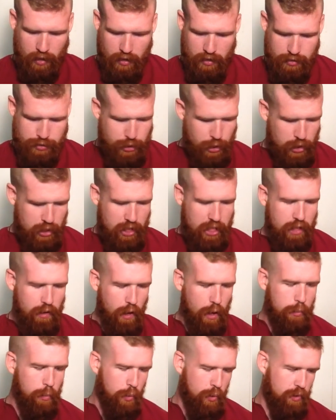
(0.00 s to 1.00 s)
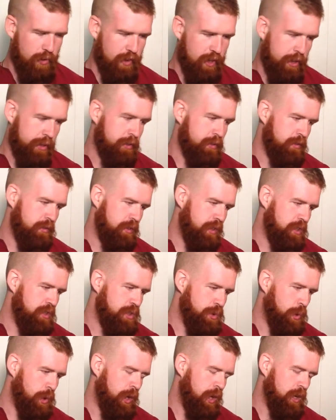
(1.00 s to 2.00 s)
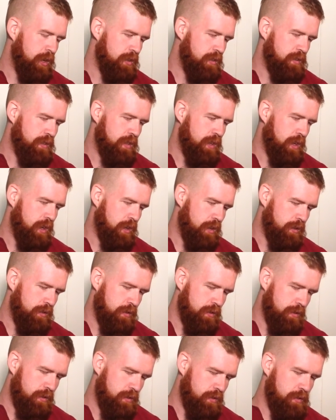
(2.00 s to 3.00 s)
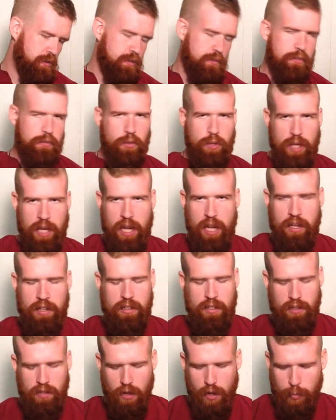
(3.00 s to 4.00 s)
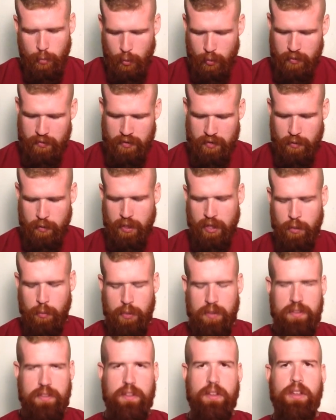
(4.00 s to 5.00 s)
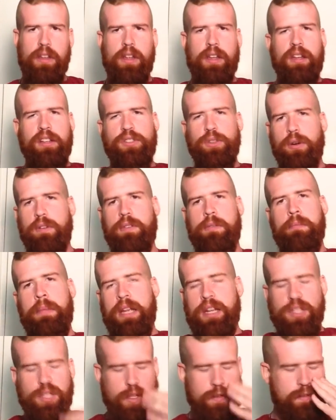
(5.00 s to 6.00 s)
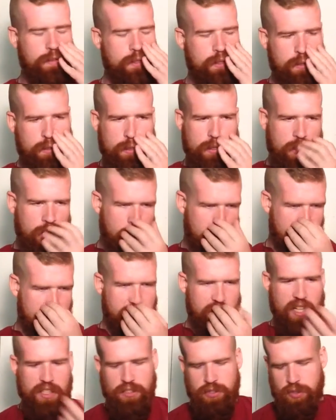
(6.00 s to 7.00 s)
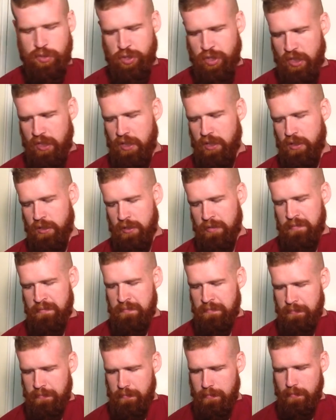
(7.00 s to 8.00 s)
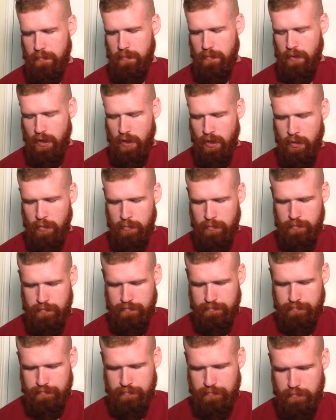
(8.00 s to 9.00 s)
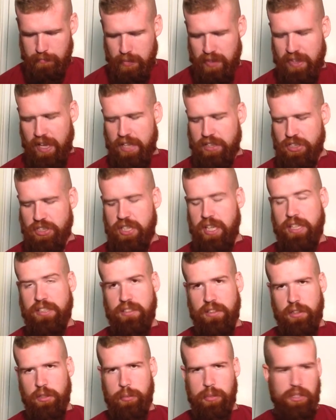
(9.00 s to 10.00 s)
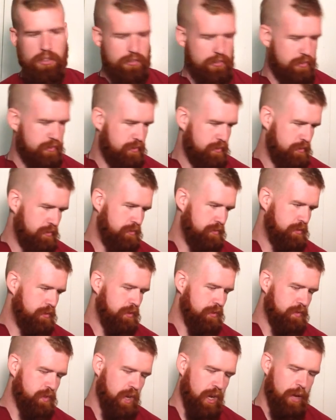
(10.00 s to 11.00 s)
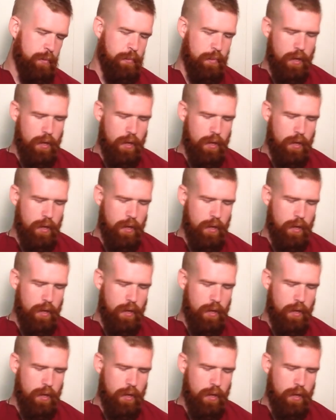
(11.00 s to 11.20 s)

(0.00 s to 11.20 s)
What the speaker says: Certainly a lot more than doing it freehand, and a lot more than doing it with sort of a makeshift fence or jig. But that just takes a little bit of time.